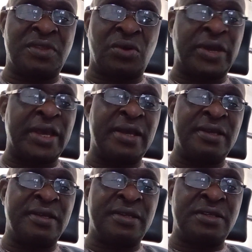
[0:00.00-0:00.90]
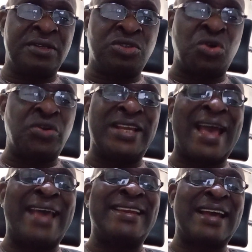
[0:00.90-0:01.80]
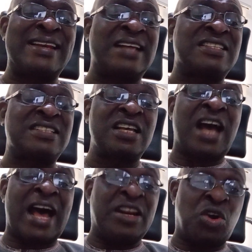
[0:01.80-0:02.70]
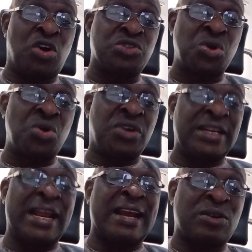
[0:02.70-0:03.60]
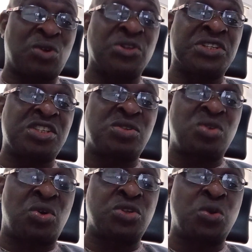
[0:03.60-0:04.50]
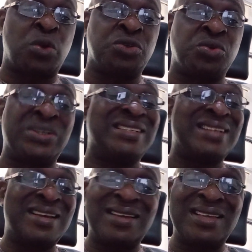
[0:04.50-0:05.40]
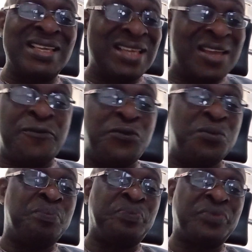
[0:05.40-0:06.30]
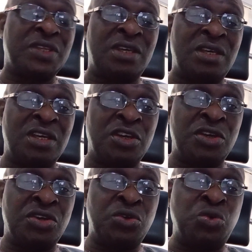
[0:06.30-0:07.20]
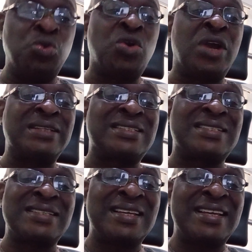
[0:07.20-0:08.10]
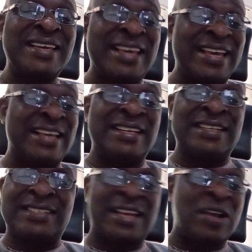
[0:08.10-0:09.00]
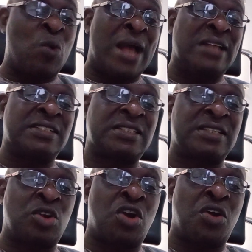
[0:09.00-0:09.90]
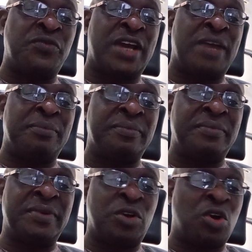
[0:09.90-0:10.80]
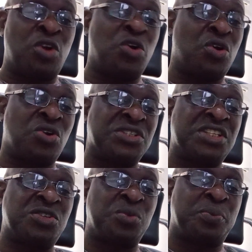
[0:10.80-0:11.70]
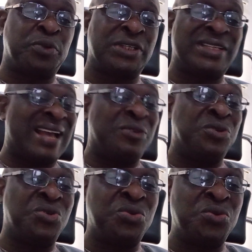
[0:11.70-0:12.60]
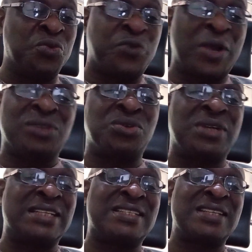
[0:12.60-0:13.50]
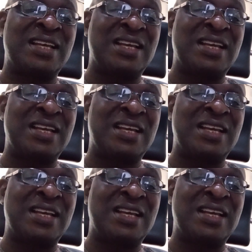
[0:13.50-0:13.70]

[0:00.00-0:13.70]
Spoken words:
Okay? So the idea that, and also there are courses you also want to read. If you get A's, A1s in all of them, in all your courses you put in, and you fail to get